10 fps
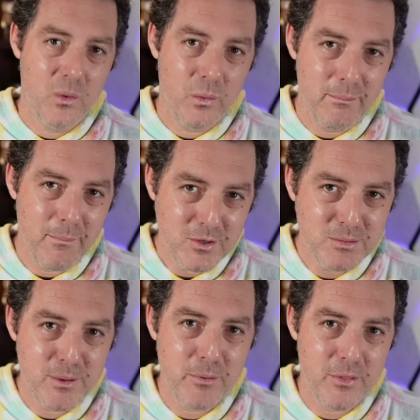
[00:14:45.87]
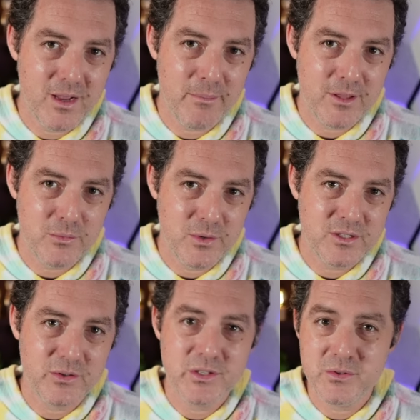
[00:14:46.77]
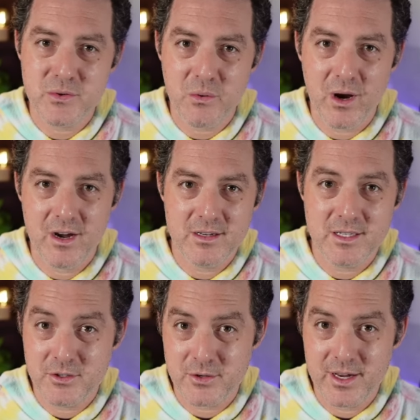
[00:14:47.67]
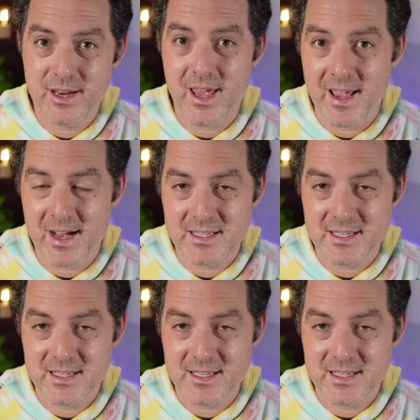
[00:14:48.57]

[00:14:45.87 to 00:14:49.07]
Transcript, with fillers: when most people think about the resources required to train AI